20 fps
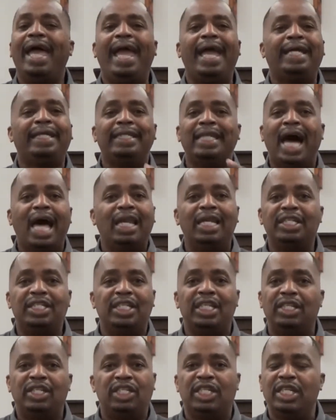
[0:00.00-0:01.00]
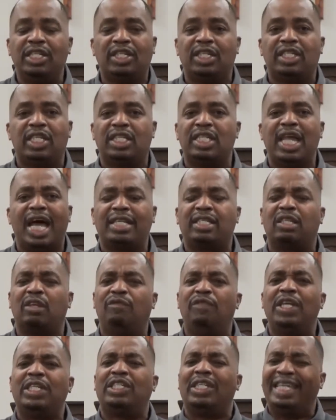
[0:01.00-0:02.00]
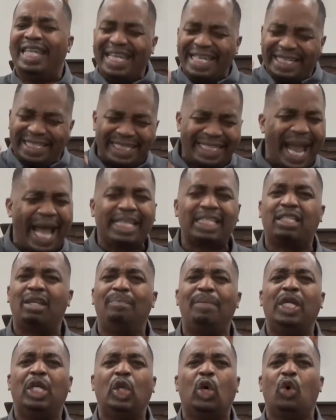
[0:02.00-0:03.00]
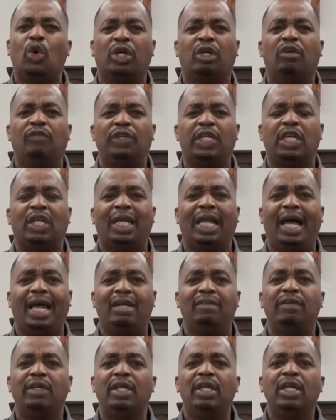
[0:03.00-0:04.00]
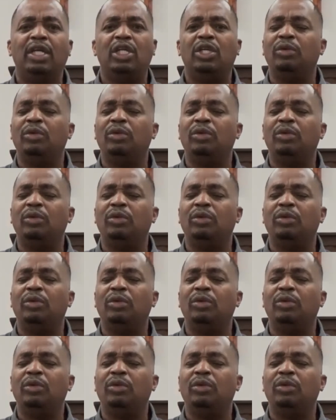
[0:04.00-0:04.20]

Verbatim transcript: Acknowledging Jesus is not sufficient. He's got to be Lord over your life.